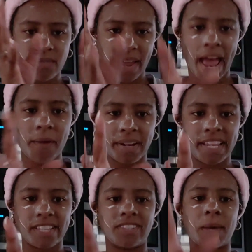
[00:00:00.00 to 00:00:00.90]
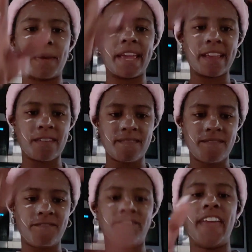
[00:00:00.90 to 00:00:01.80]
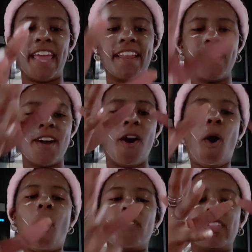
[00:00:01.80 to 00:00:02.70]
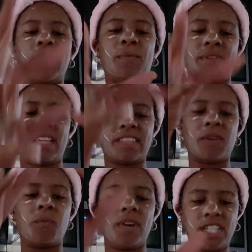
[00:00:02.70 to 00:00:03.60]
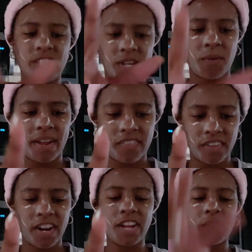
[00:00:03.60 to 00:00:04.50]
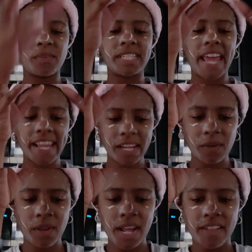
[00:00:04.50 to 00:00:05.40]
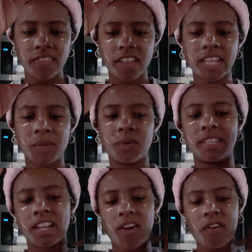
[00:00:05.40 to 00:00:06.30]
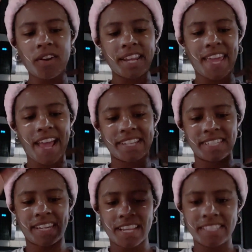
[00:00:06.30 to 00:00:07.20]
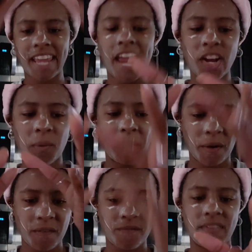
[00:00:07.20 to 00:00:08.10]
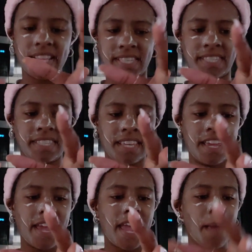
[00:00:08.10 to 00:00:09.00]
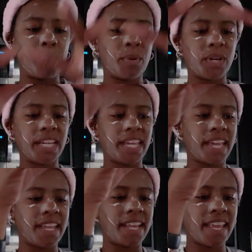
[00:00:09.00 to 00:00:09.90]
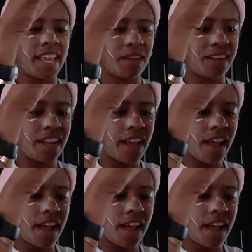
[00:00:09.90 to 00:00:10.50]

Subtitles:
how it is so that way it can fit all the liquid that they want to go in there, and you're taking the liquid that already has a container where it fits and putting it in